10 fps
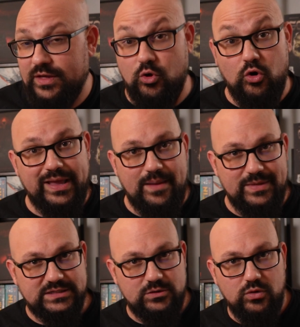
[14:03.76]
core game
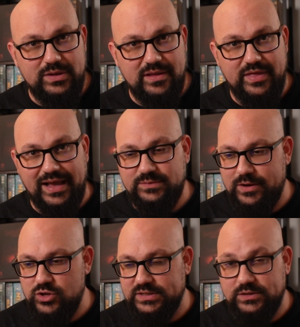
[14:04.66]
is good and the
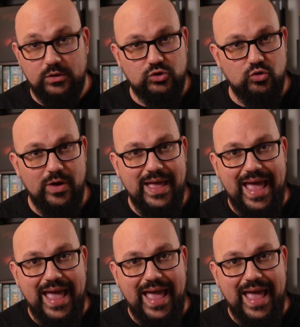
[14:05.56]
expansion is going to